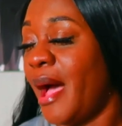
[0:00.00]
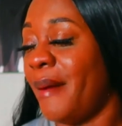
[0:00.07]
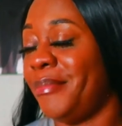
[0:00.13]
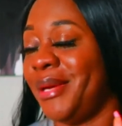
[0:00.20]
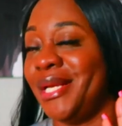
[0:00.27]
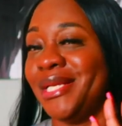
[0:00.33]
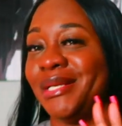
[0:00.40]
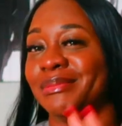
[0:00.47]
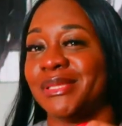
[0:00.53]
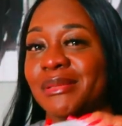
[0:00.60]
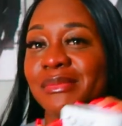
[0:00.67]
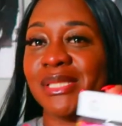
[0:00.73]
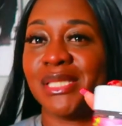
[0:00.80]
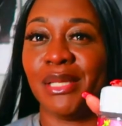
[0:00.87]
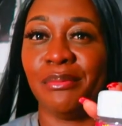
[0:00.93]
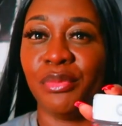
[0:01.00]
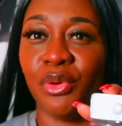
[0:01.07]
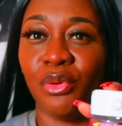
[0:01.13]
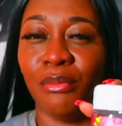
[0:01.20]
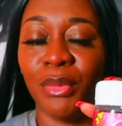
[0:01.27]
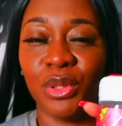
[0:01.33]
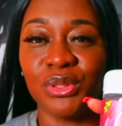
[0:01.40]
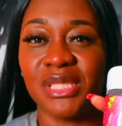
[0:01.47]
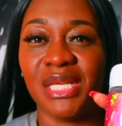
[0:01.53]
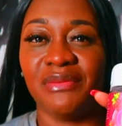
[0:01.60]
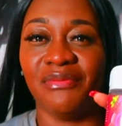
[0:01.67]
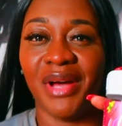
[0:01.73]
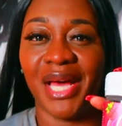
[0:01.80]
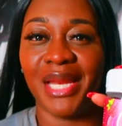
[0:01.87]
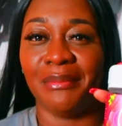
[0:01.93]
I picked up some simple
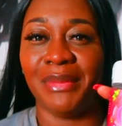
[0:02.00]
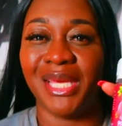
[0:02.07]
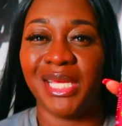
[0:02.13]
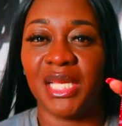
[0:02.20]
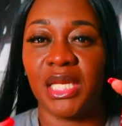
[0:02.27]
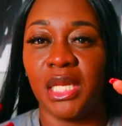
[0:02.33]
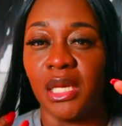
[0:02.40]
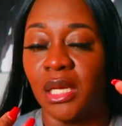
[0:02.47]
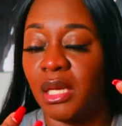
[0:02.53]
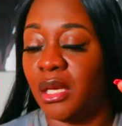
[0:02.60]
multivitamin